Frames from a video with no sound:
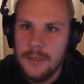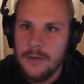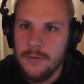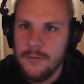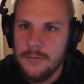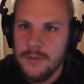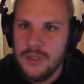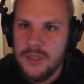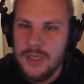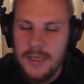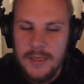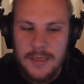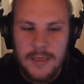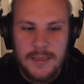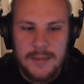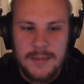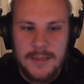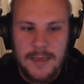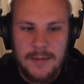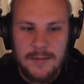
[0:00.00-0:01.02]
you'll see
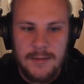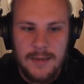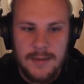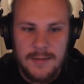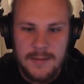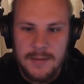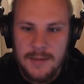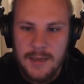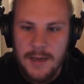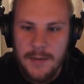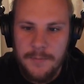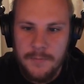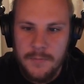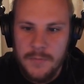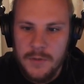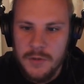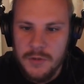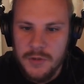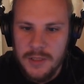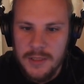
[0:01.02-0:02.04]
is that
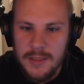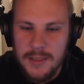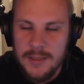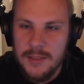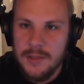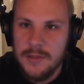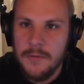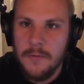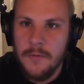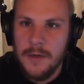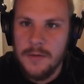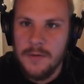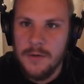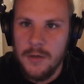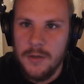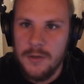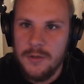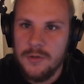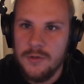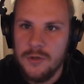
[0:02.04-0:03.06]
I'm using this quite a
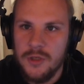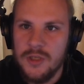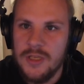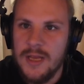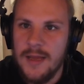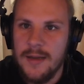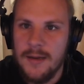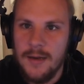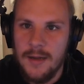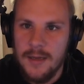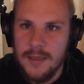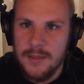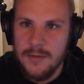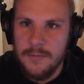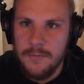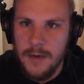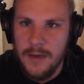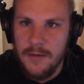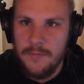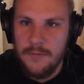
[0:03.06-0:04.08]
lot to just analyze the
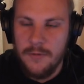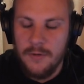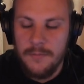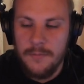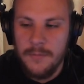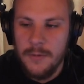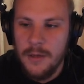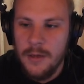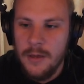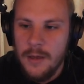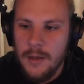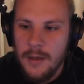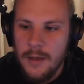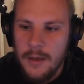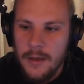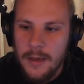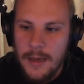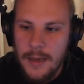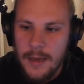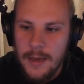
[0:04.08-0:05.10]
waveform,
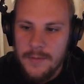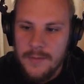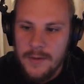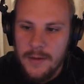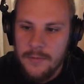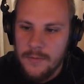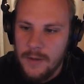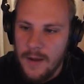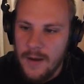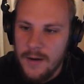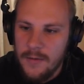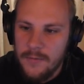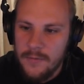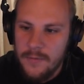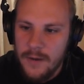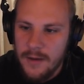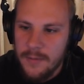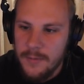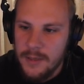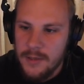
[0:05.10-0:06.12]
and I highly
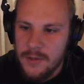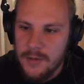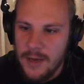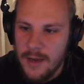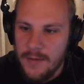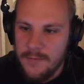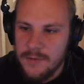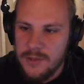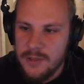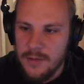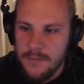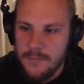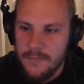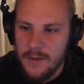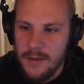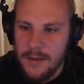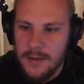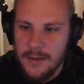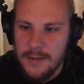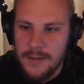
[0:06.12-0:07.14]
recommend you have
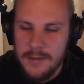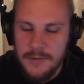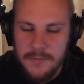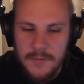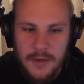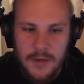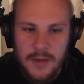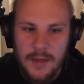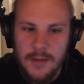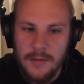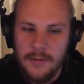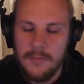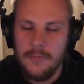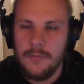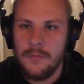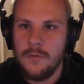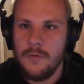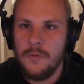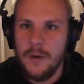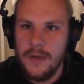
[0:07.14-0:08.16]
something like this where you can
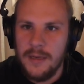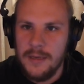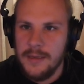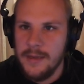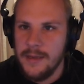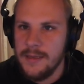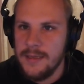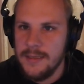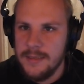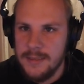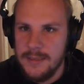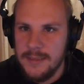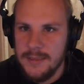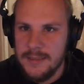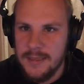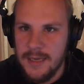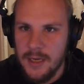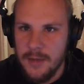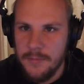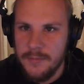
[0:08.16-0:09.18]
quickly and easily
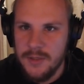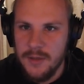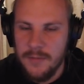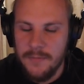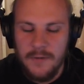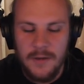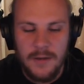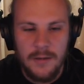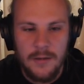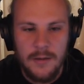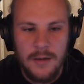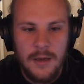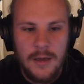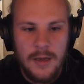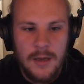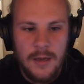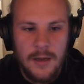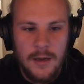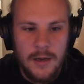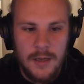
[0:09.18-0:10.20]
set up something
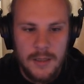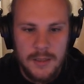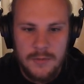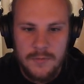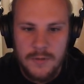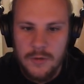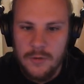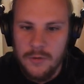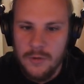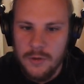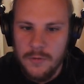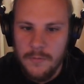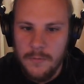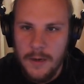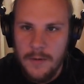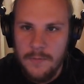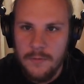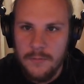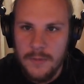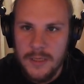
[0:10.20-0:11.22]
to record your
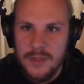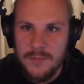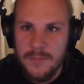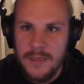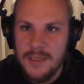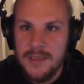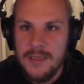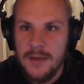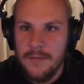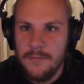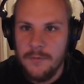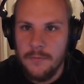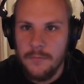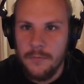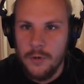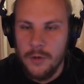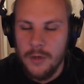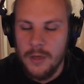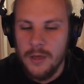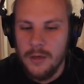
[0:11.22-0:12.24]
waveform, especially if you're
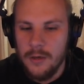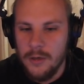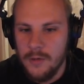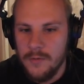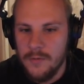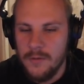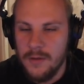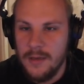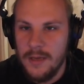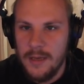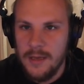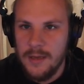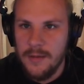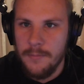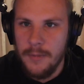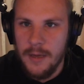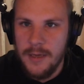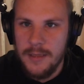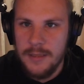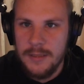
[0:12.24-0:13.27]
working a lot on kick
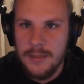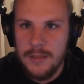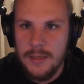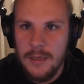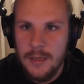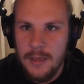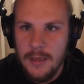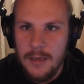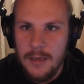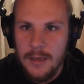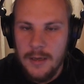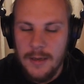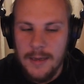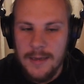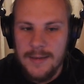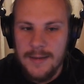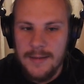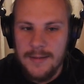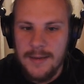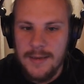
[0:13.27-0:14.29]
and bass.
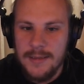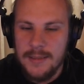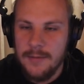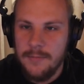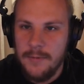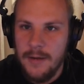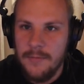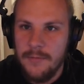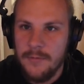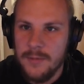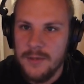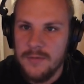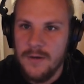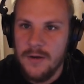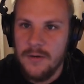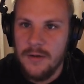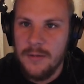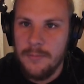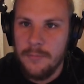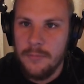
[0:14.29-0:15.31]
In that case, the waveform is
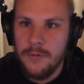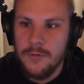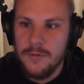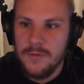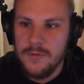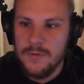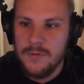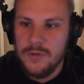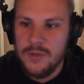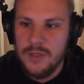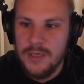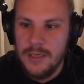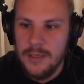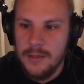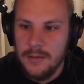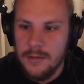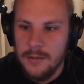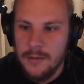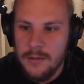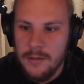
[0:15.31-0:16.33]
very important to
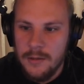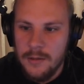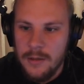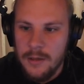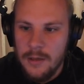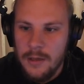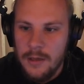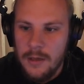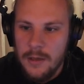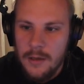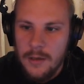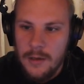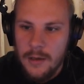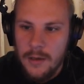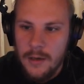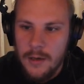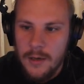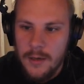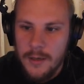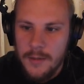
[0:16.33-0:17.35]
see.
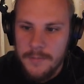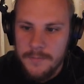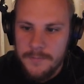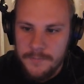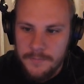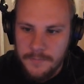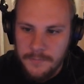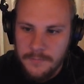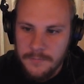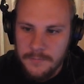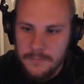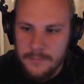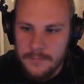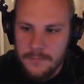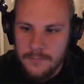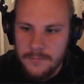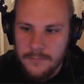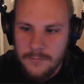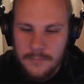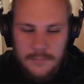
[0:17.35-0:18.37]
Another
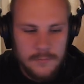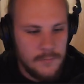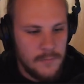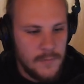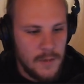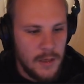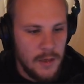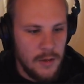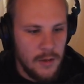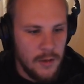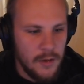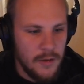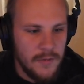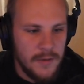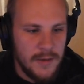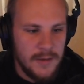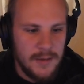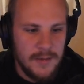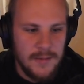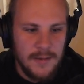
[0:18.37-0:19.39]

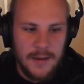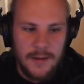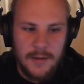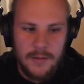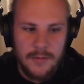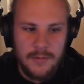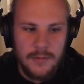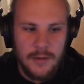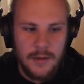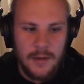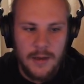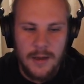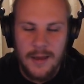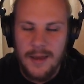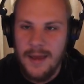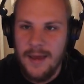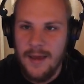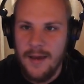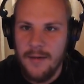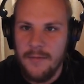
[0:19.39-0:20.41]
thing that I
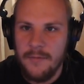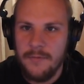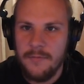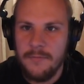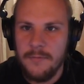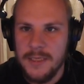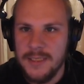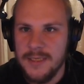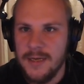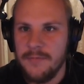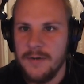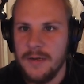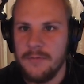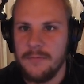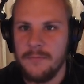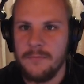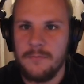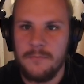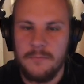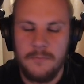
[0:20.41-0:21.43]
have, which I
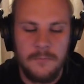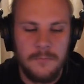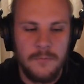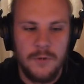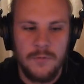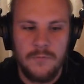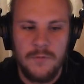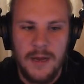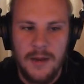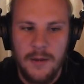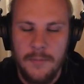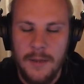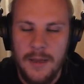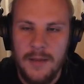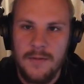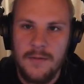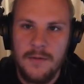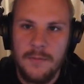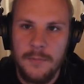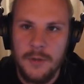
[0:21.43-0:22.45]
would
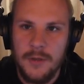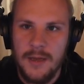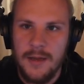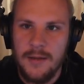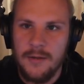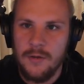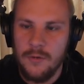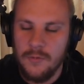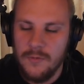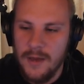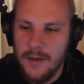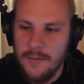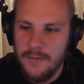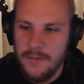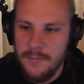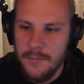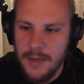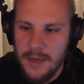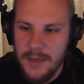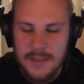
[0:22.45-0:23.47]
recommend, but I don't have
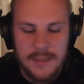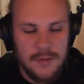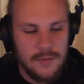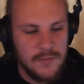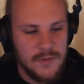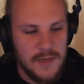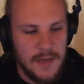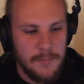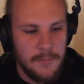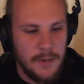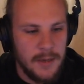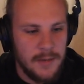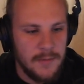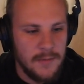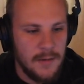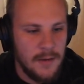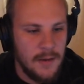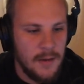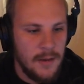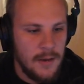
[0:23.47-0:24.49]
in my actual
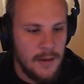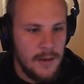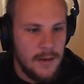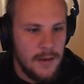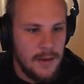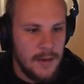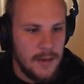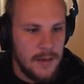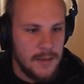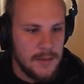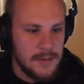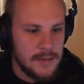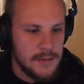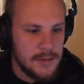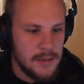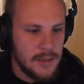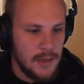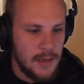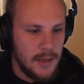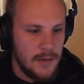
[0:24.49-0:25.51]
template,
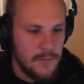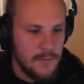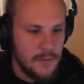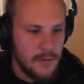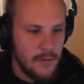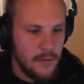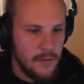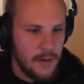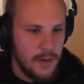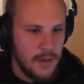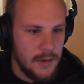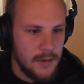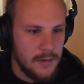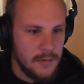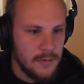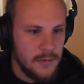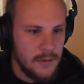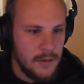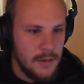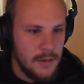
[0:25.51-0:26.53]
is if I go here,